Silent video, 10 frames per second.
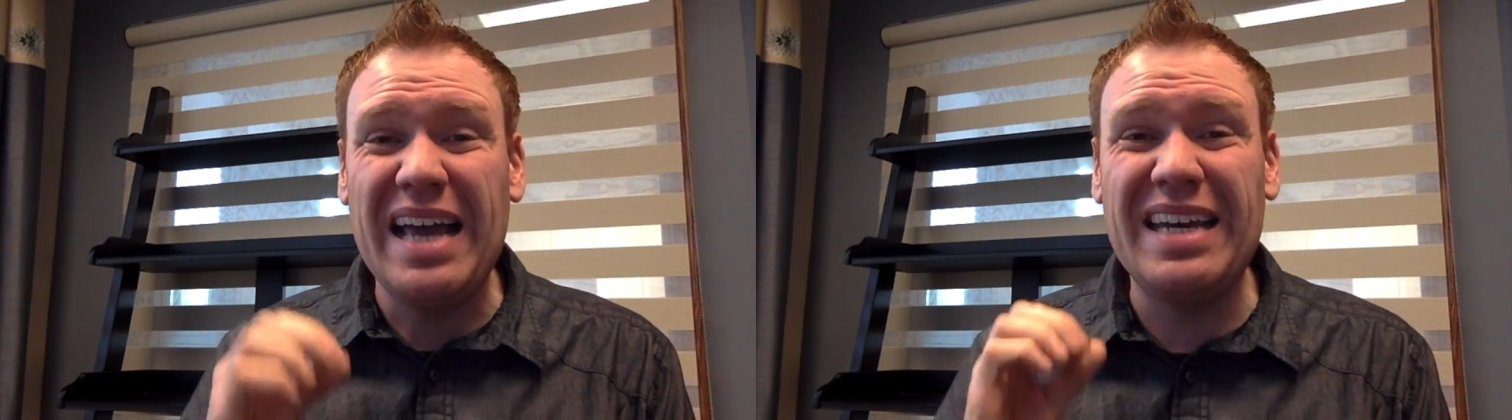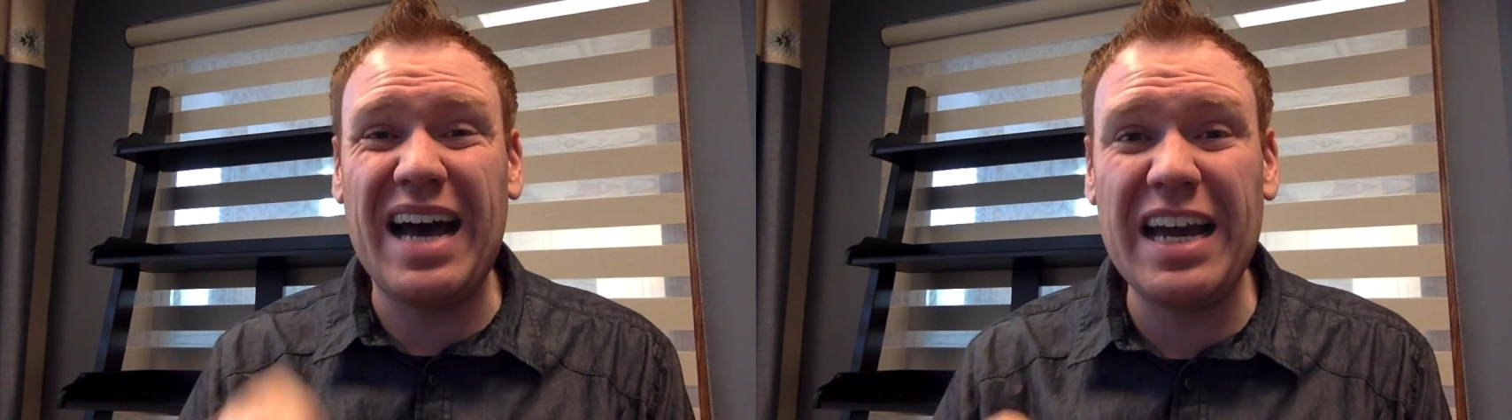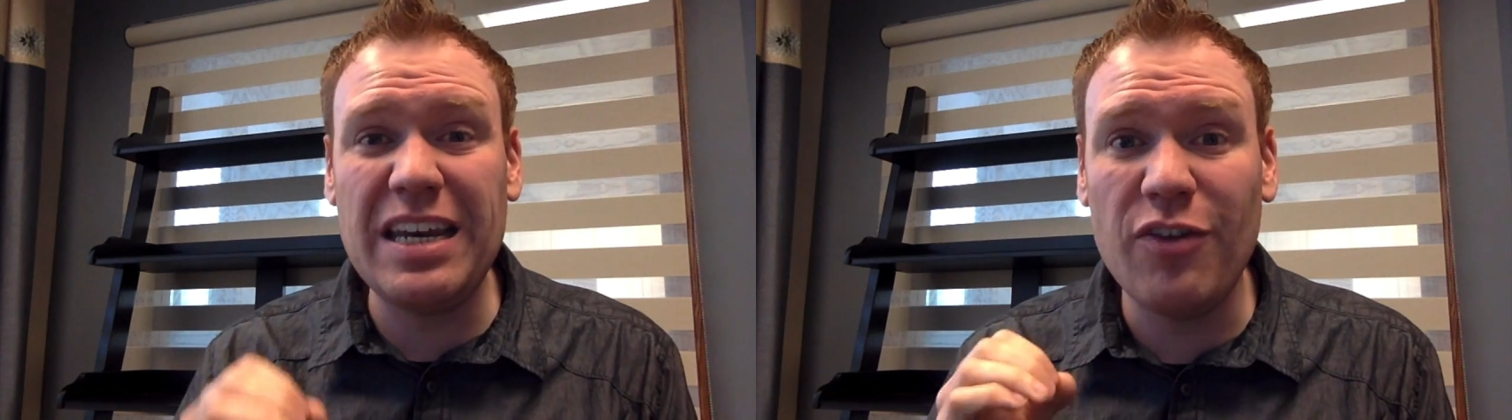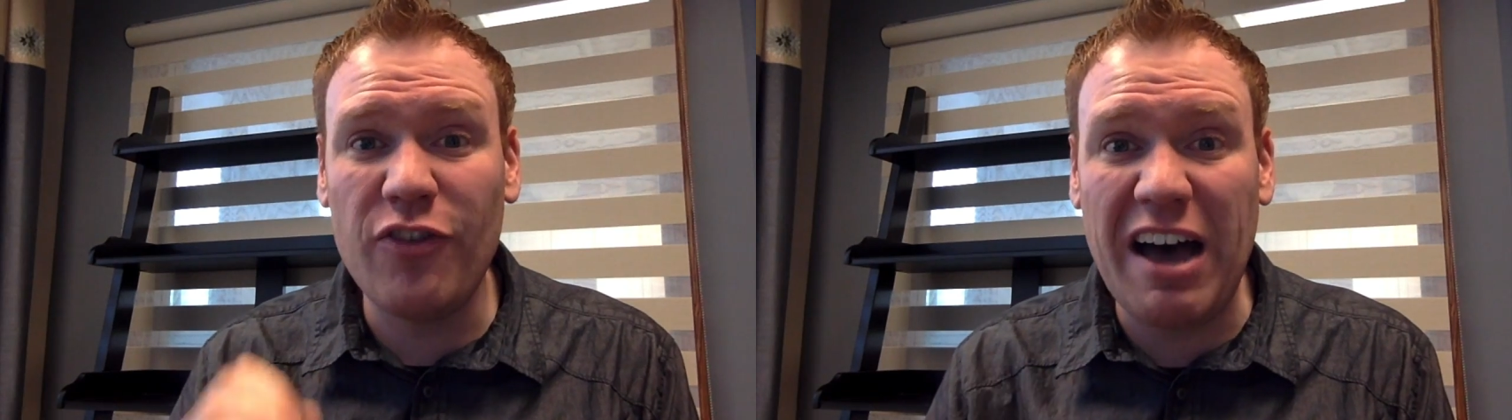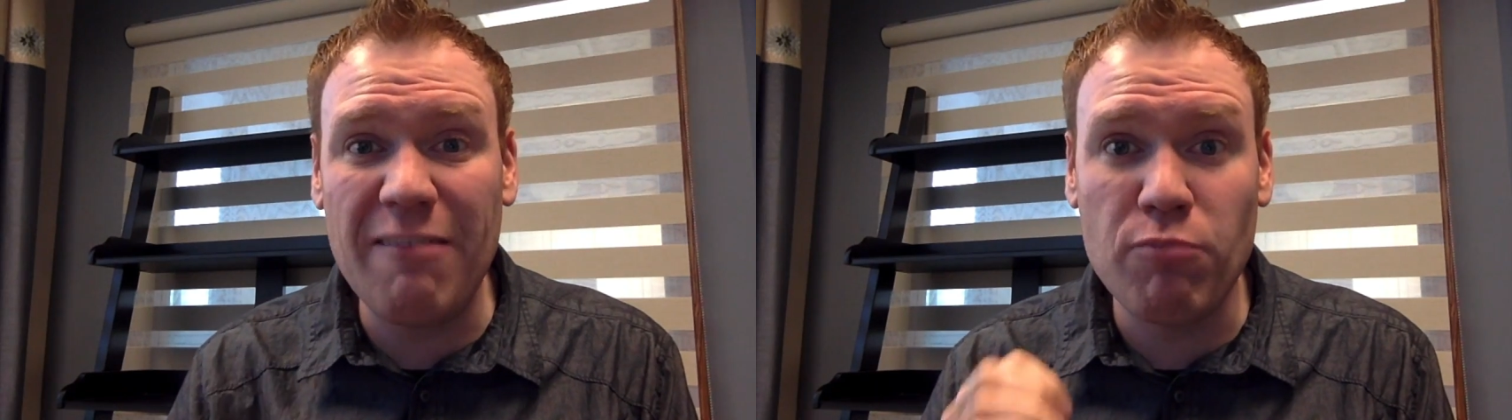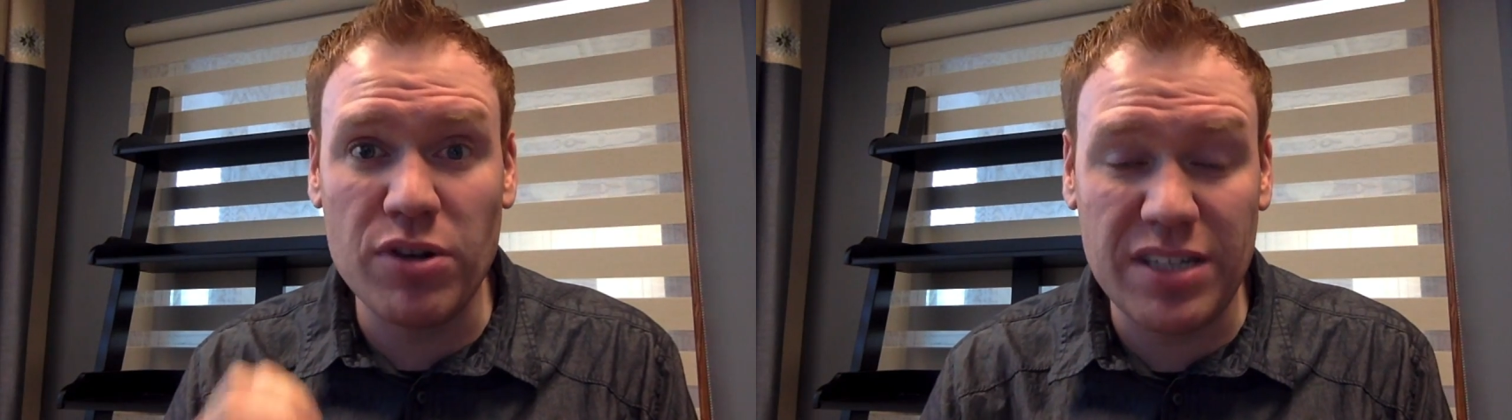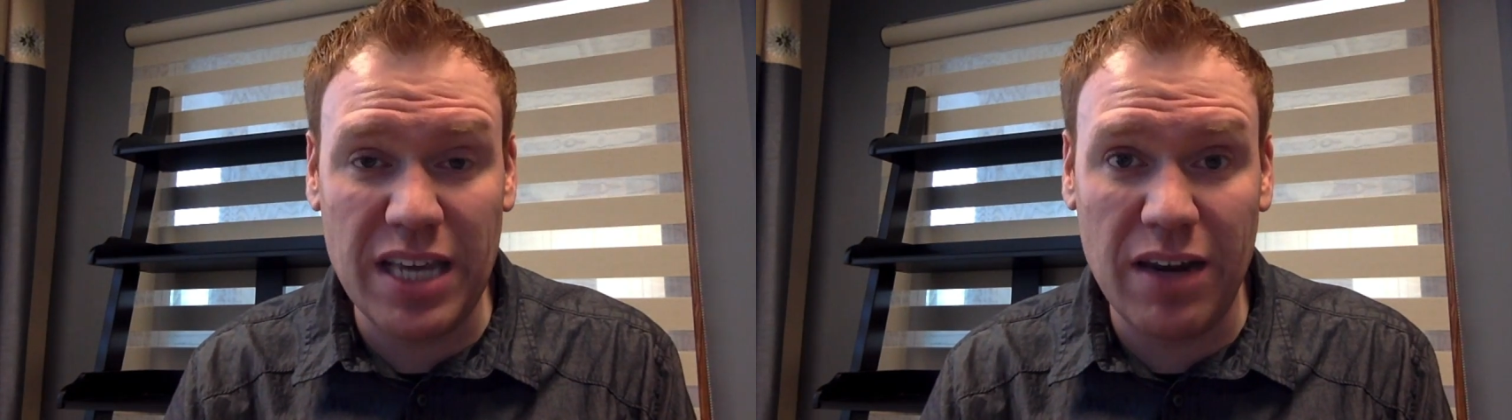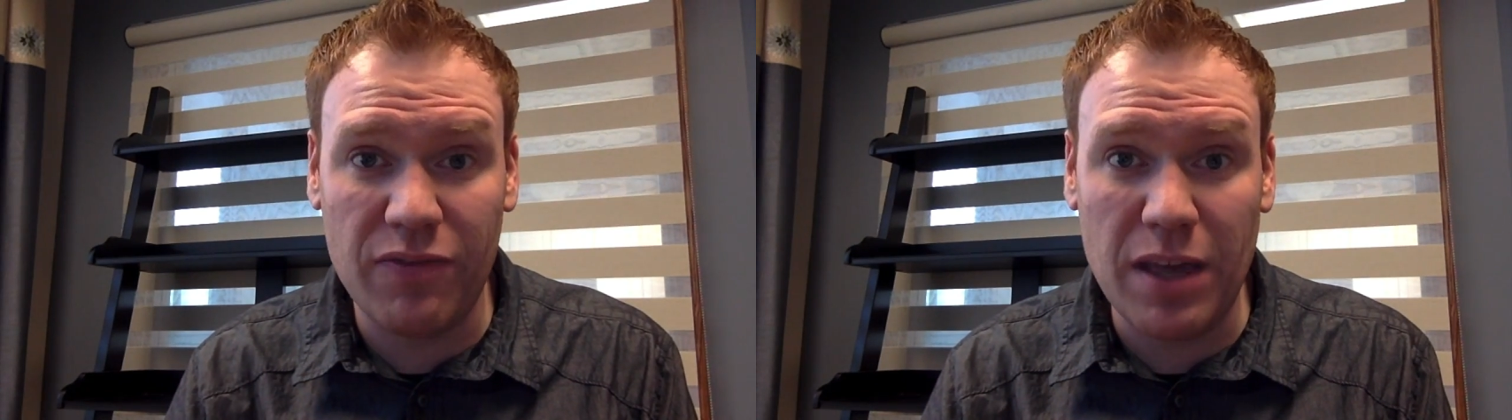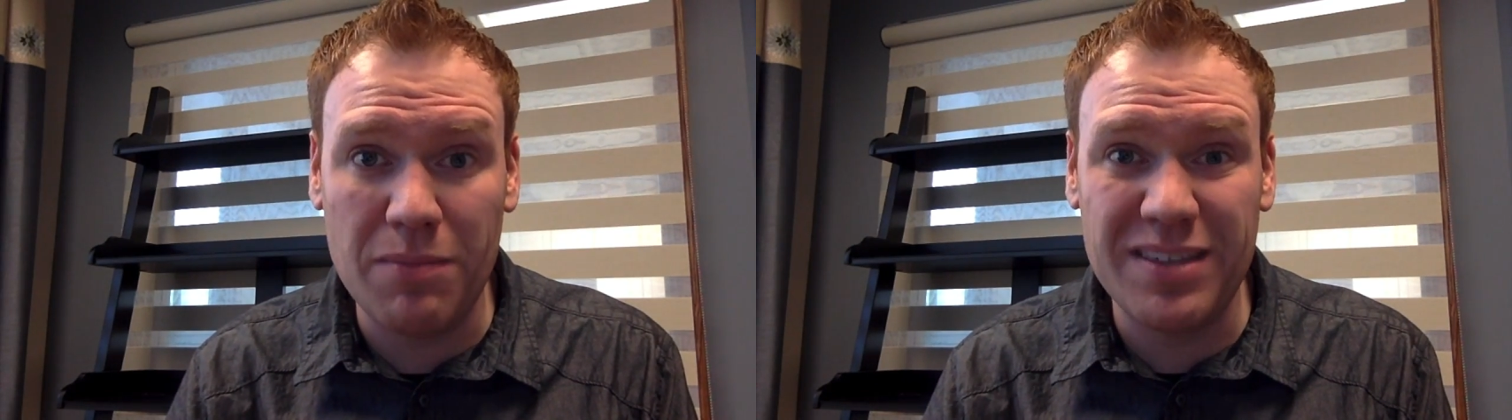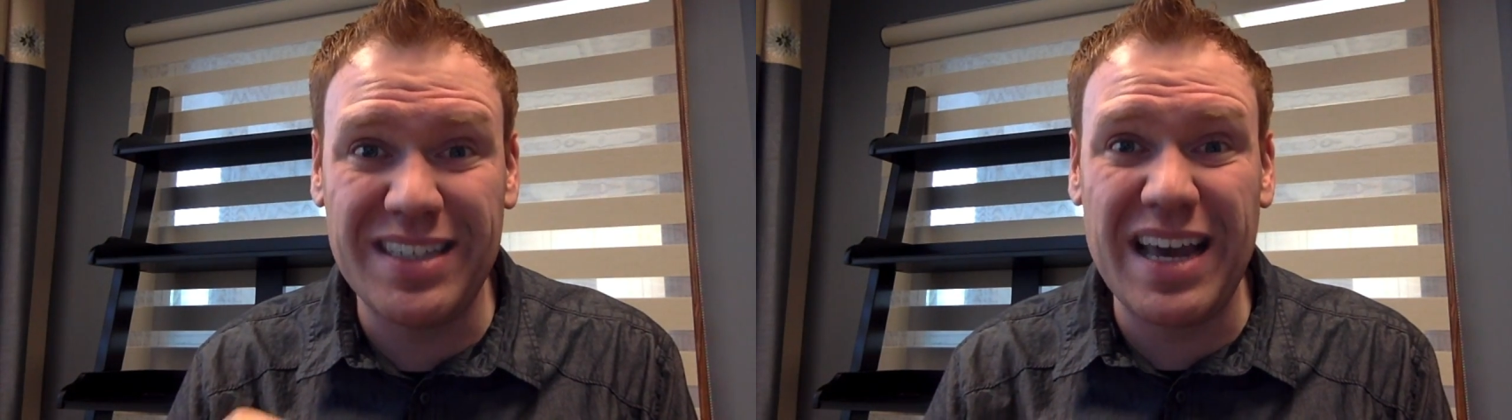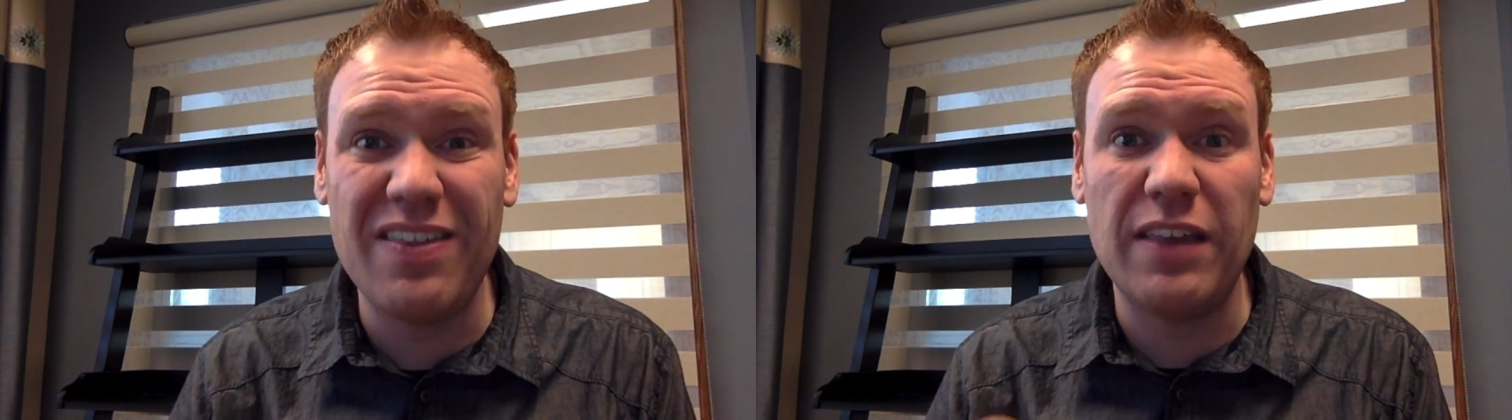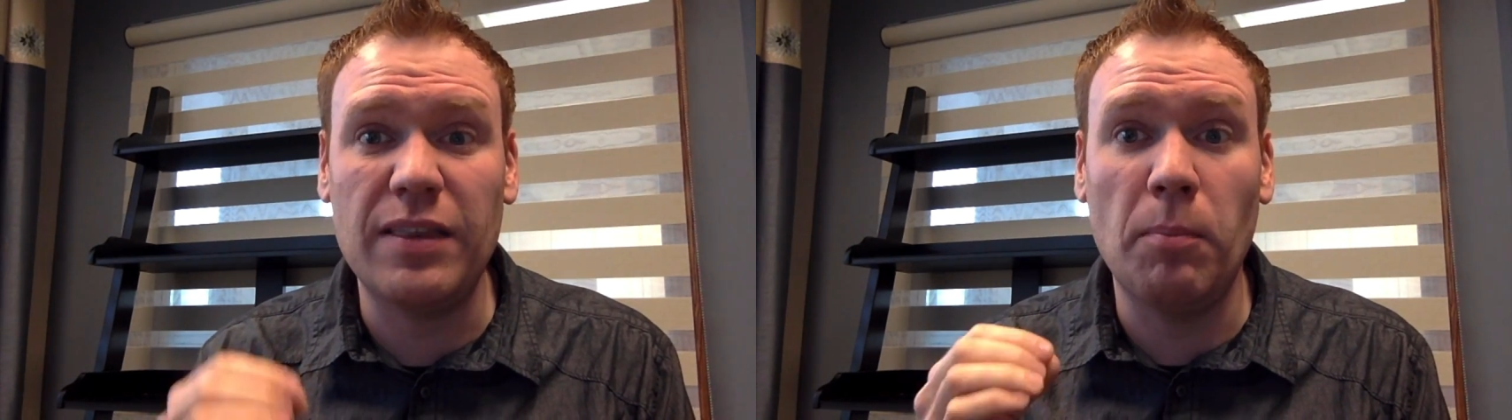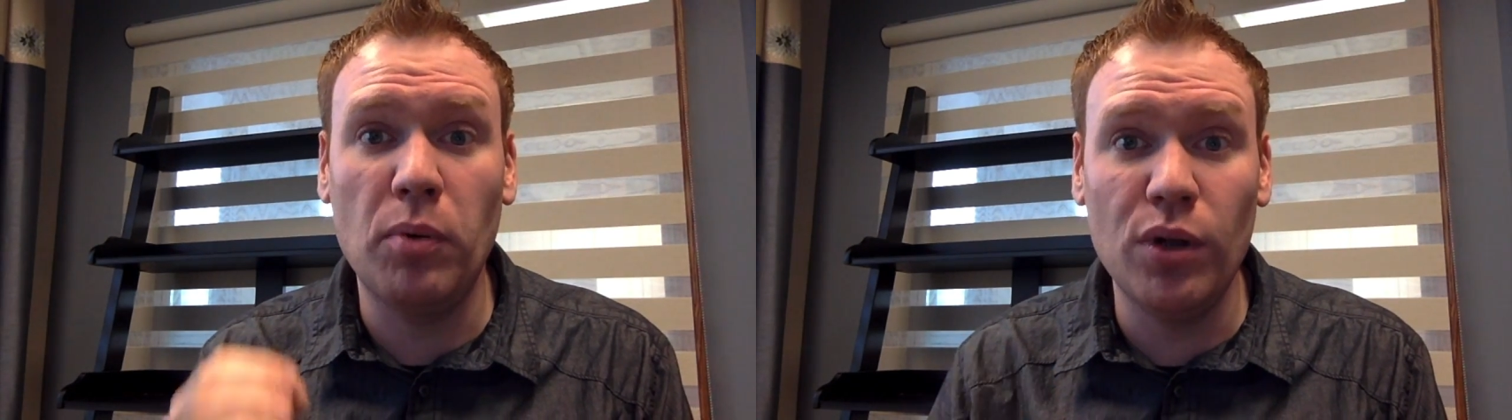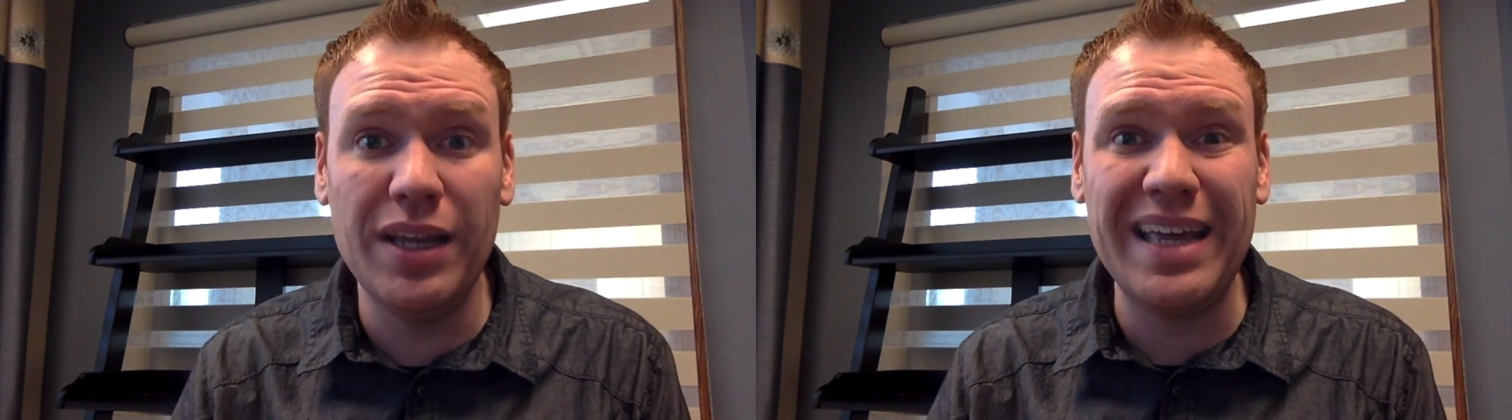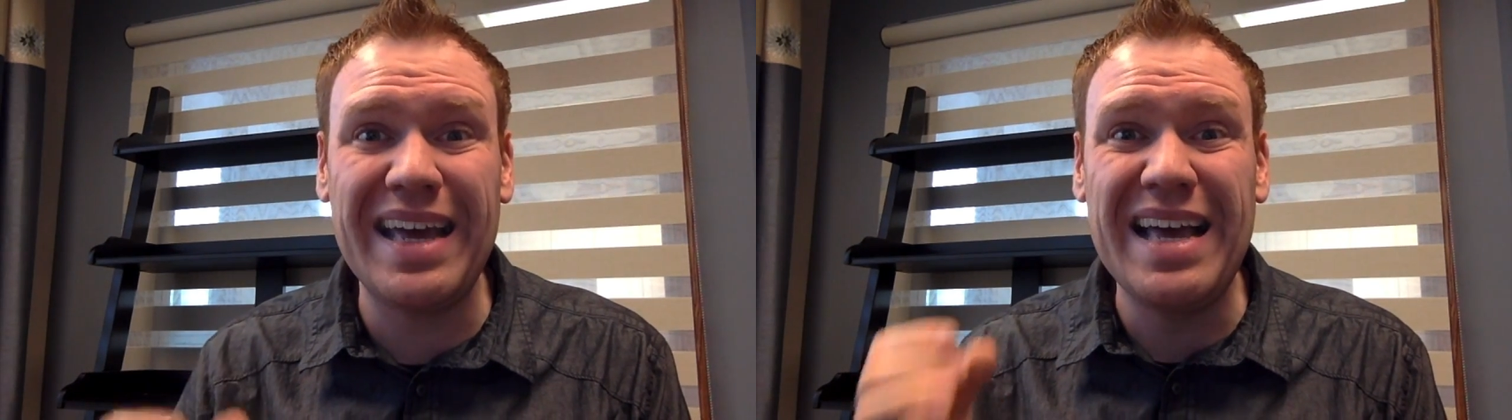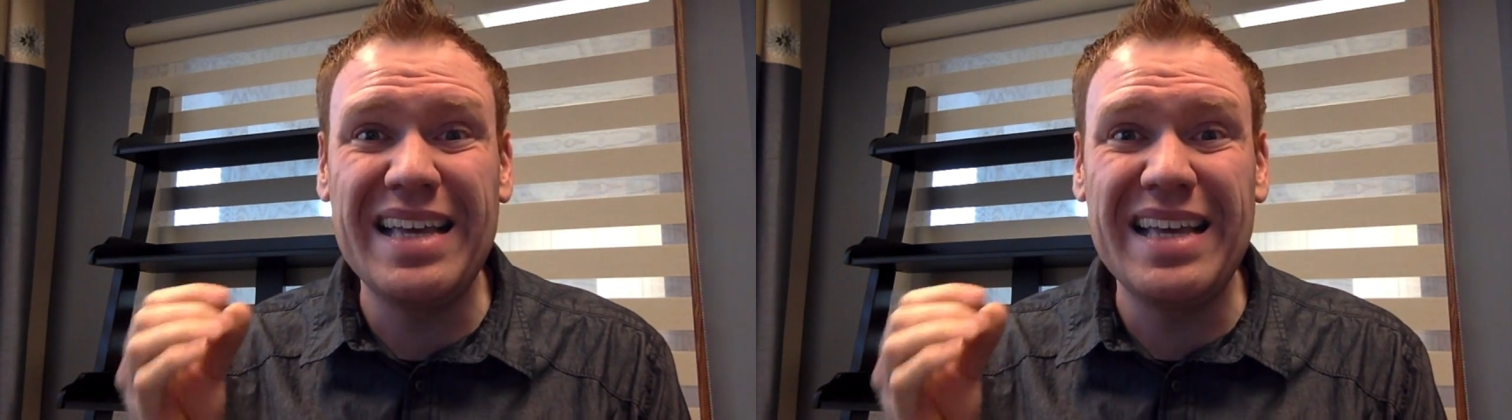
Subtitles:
95% of them say that the bullying